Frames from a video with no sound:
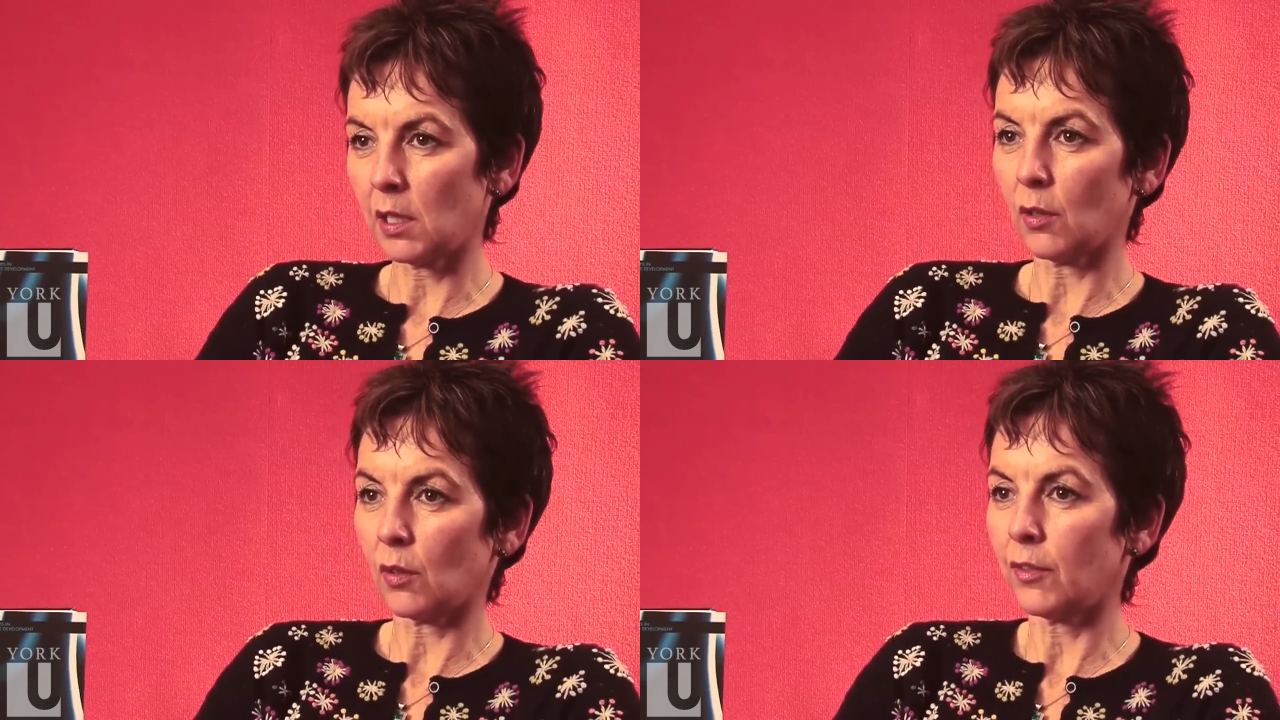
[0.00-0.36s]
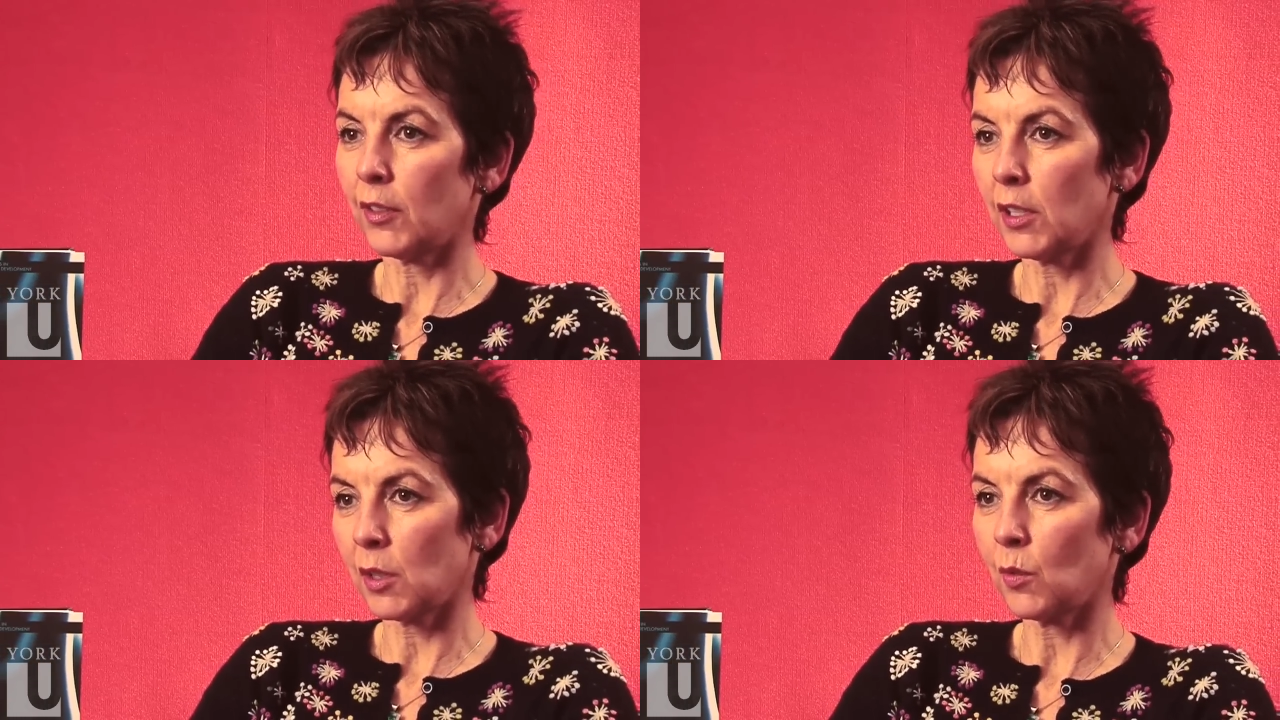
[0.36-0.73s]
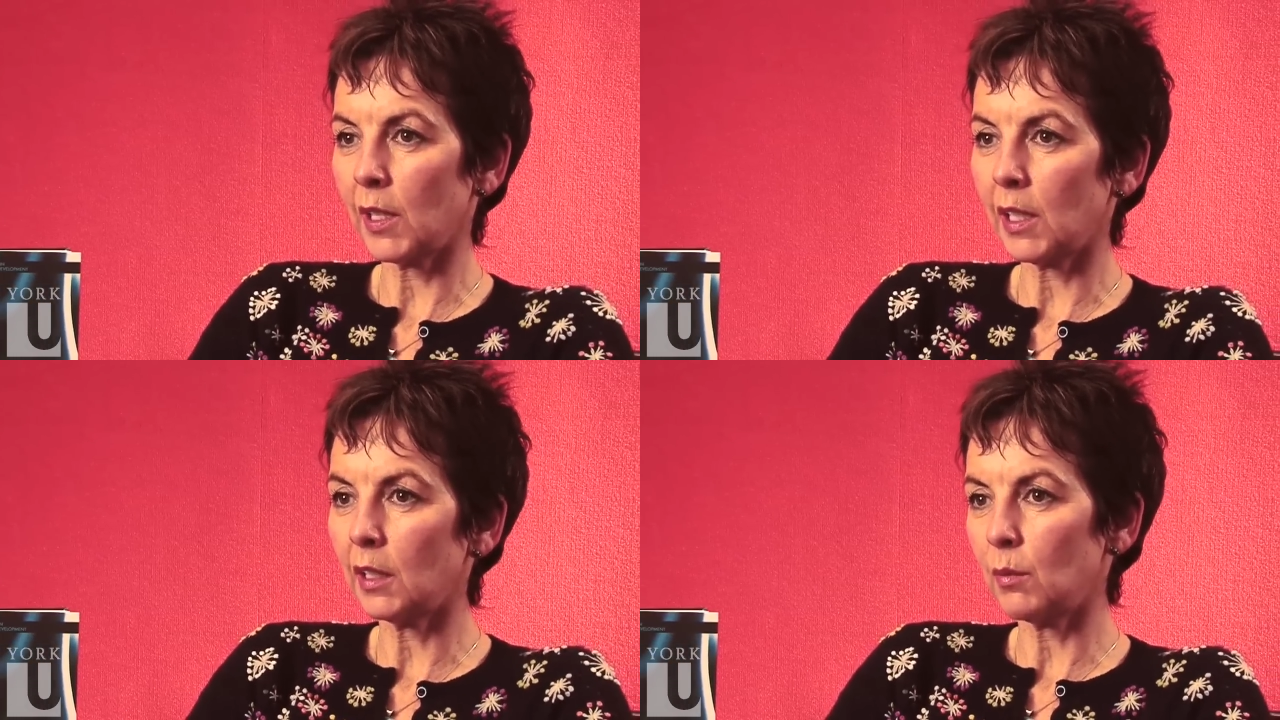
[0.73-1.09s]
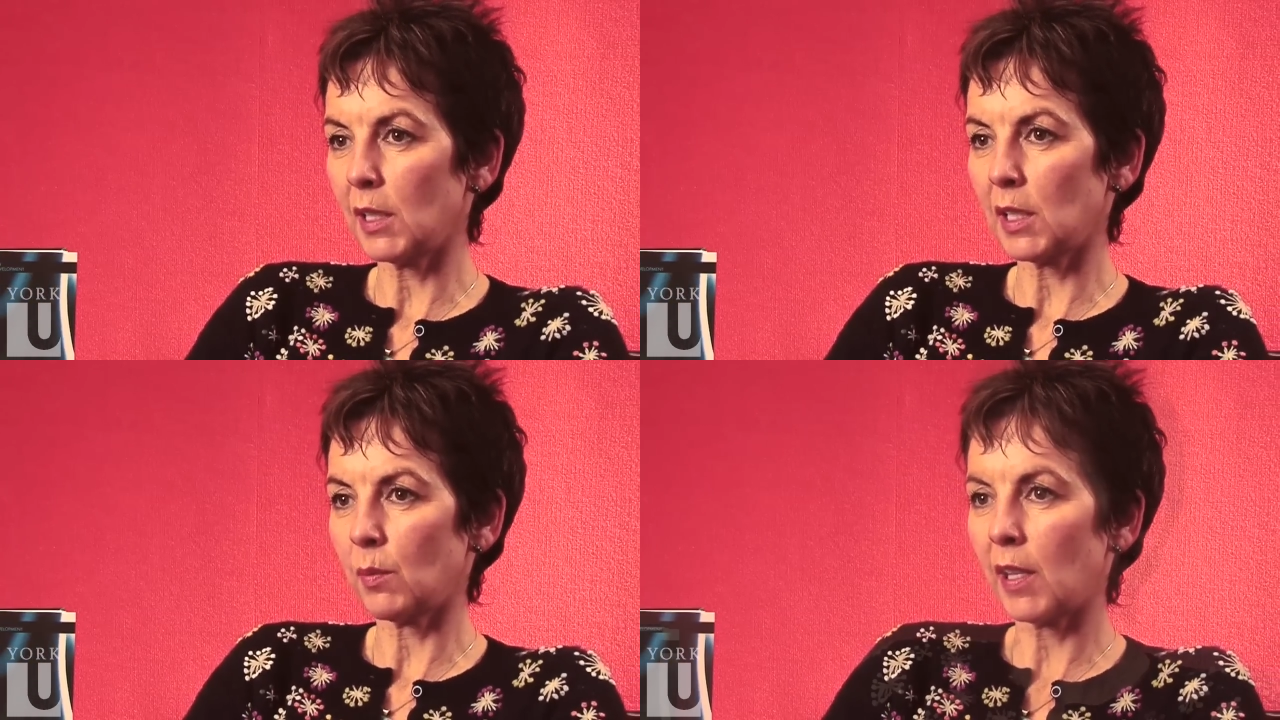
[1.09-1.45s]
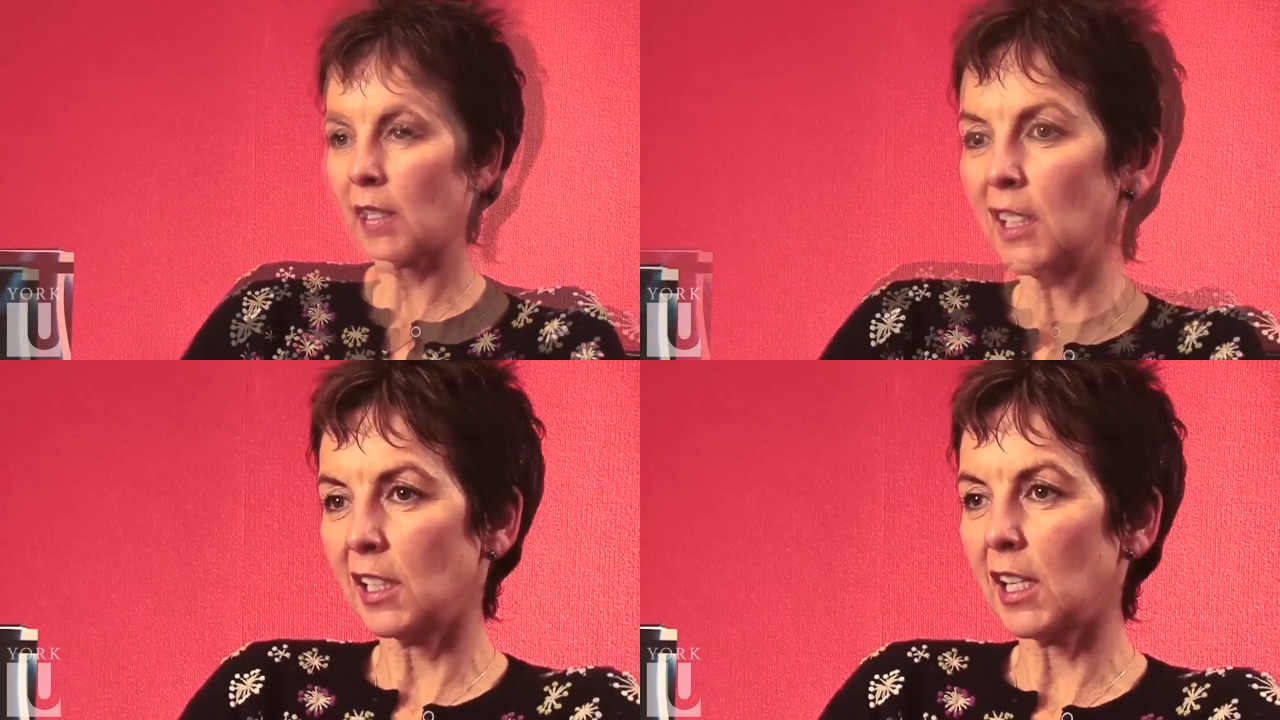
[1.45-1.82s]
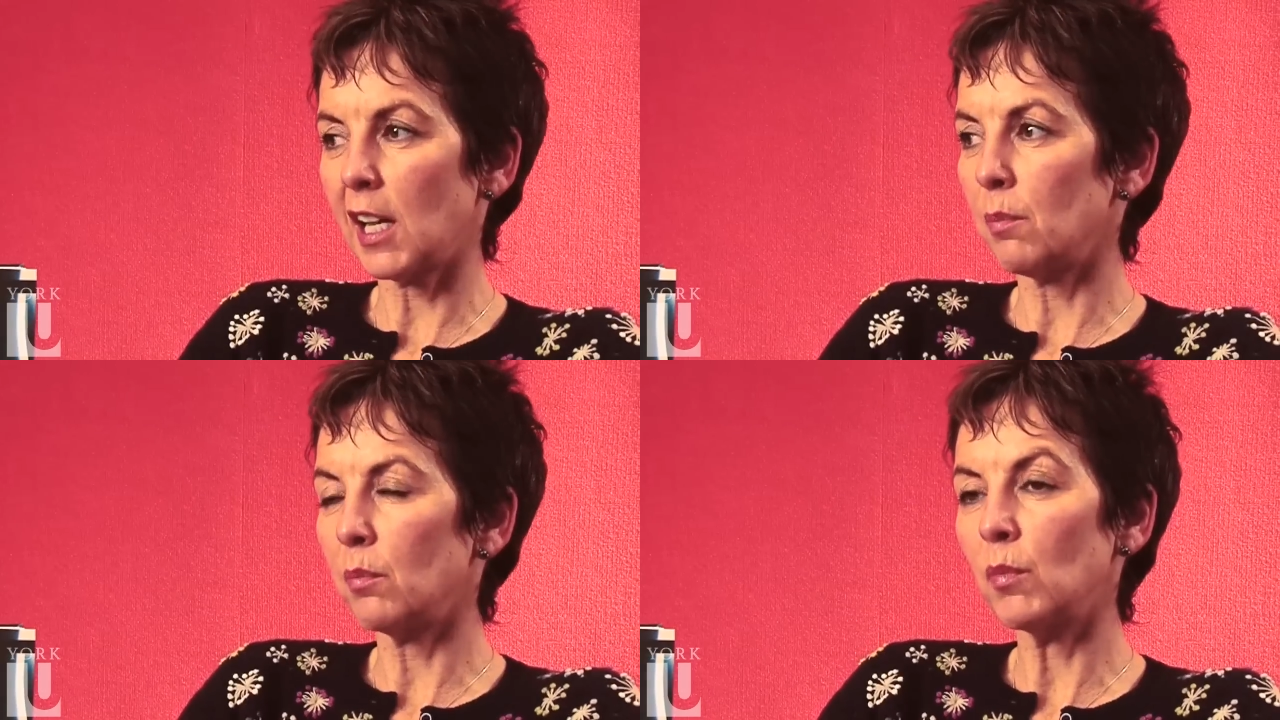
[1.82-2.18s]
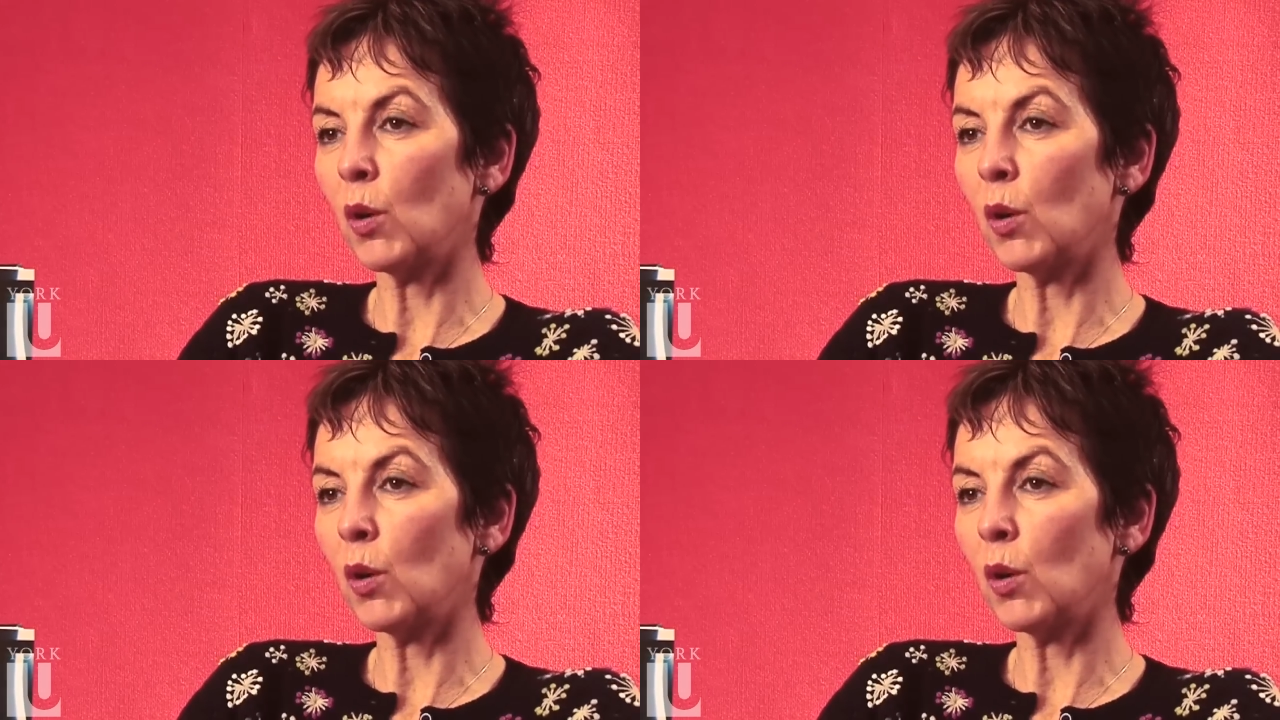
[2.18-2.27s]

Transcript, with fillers: You know, the first week you may spend your time